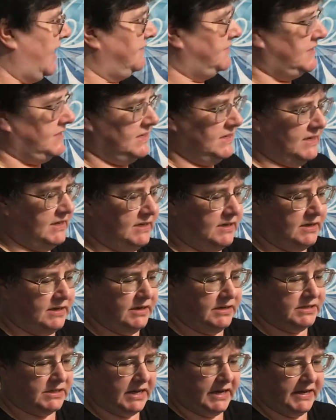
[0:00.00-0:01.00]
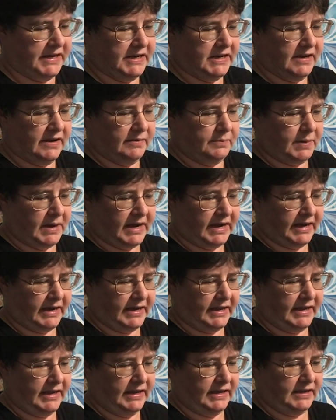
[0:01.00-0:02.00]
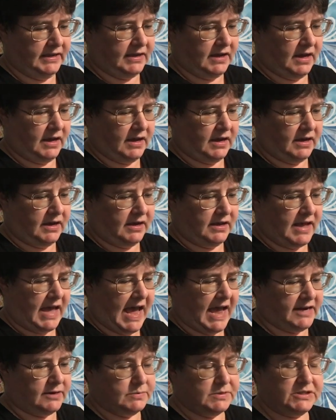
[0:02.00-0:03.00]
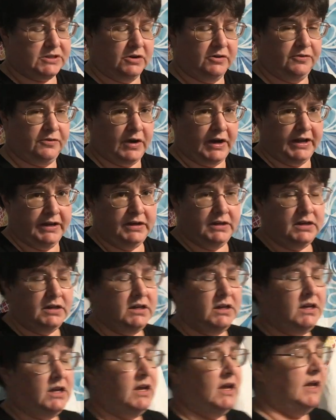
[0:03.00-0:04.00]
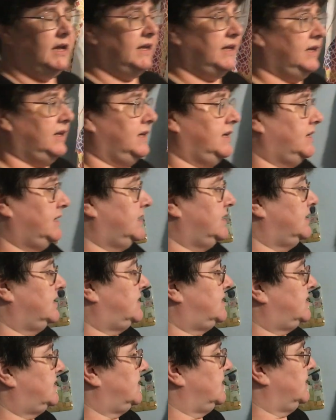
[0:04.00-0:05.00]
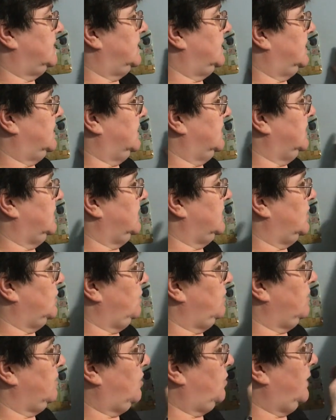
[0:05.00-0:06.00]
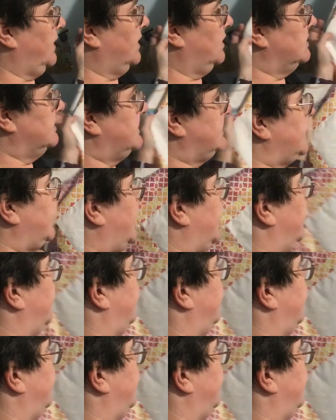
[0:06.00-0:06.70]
seen done by Adam So Fun is load the quilt and